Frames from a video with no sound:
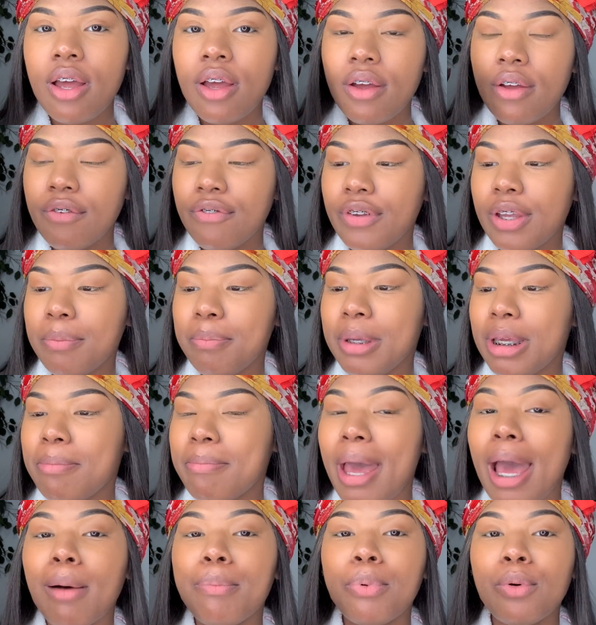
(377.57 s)
Fit Me
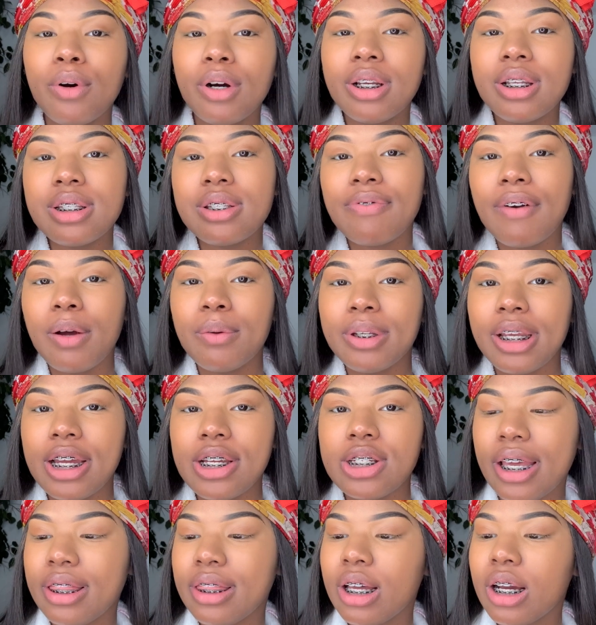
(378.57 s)
Matte Poreless
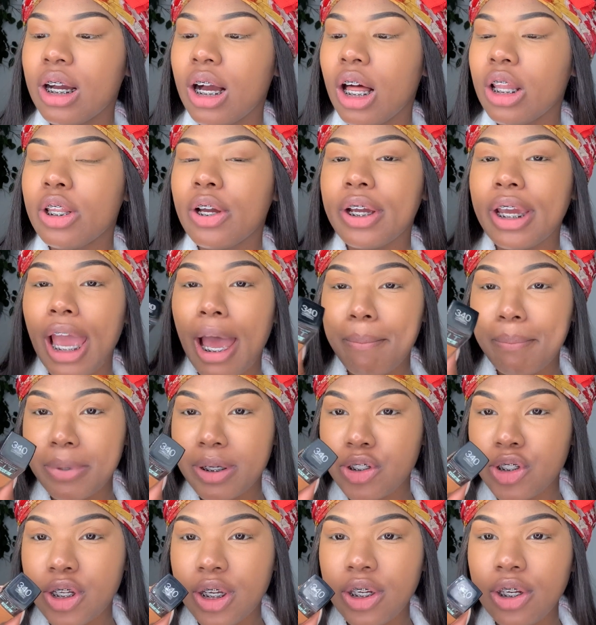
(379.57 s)
Foundation, the color
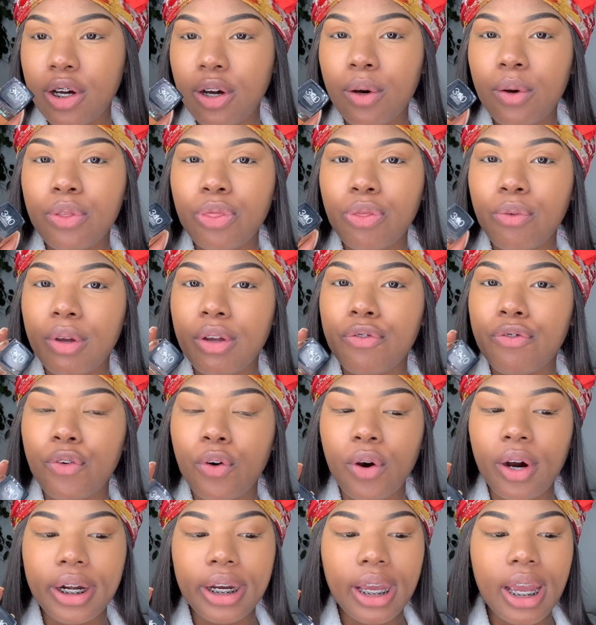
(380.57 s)
Cappuccino
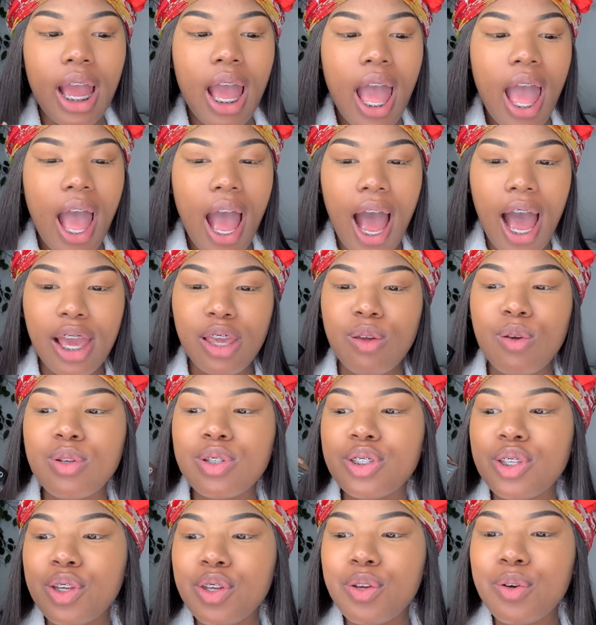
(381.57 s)
340. I used
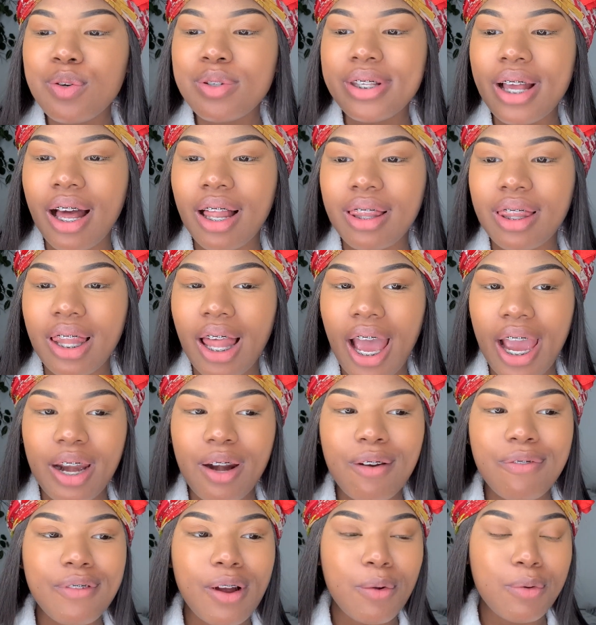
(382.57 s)
to use a
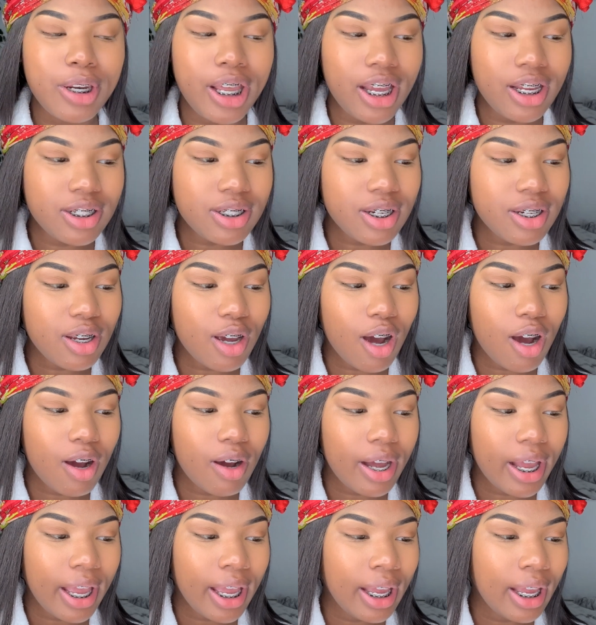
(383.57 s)
lighter foundation,
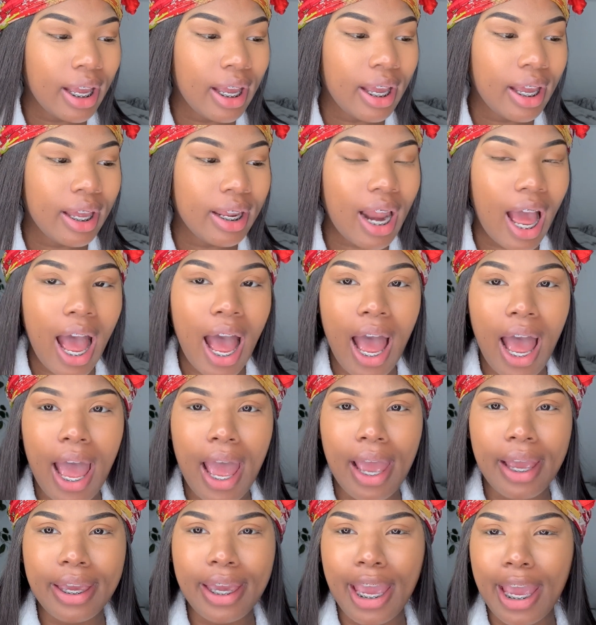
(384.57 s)
y'all, and
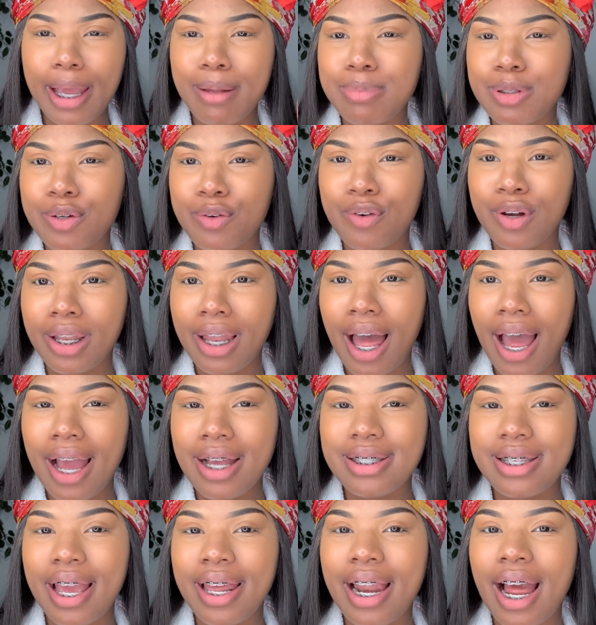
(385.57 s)
I
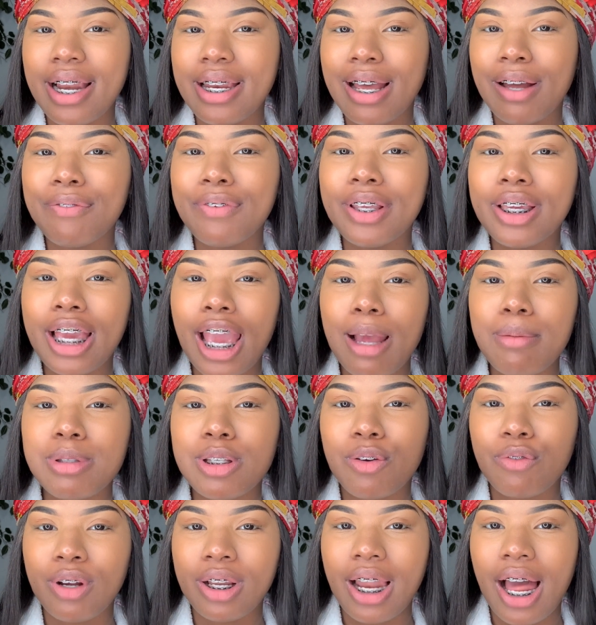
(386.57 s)
definitely came
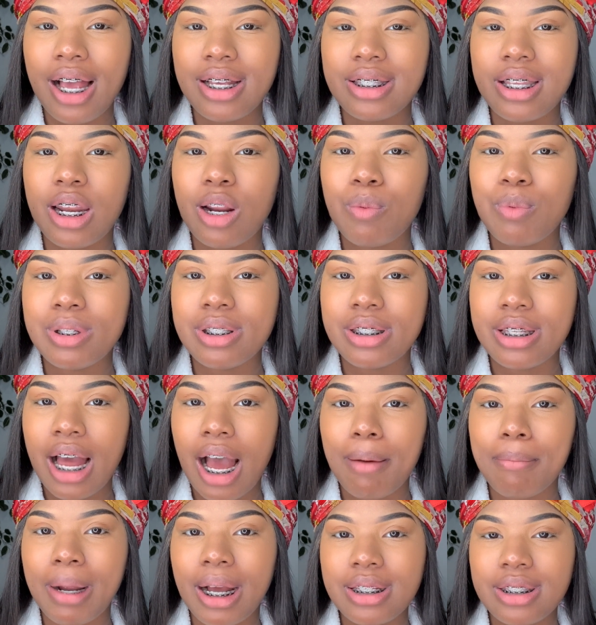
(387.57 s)
to realize that it was
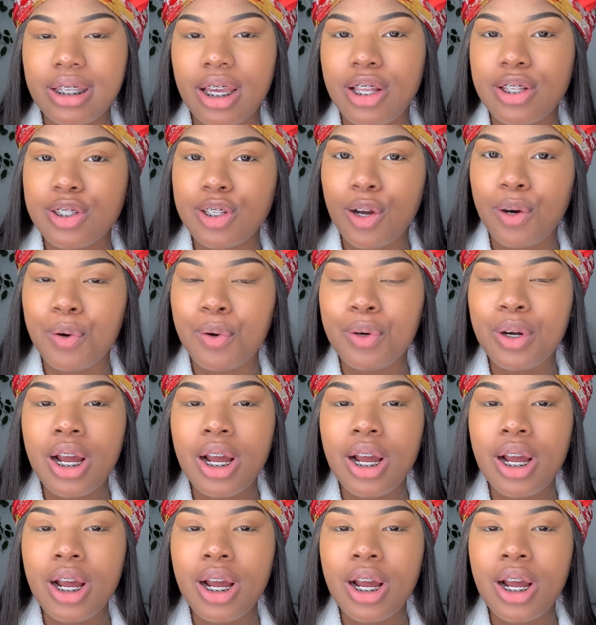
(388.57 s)
not my skin tone